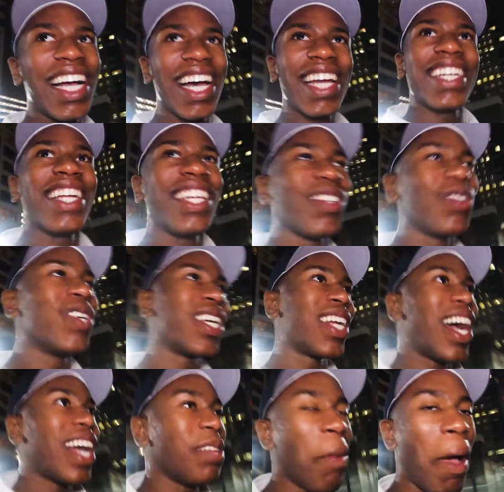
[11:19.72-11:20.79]
got another one.
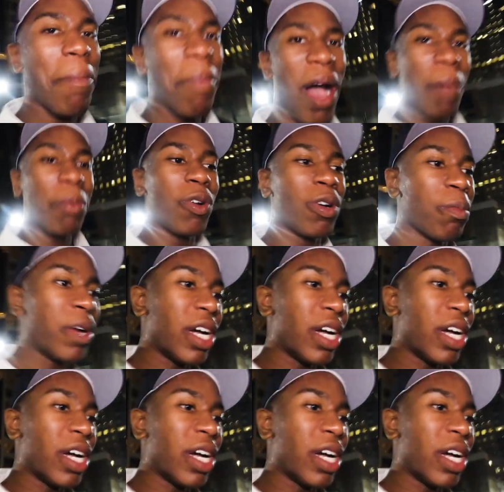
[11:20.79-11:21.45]
Guys, my popcorn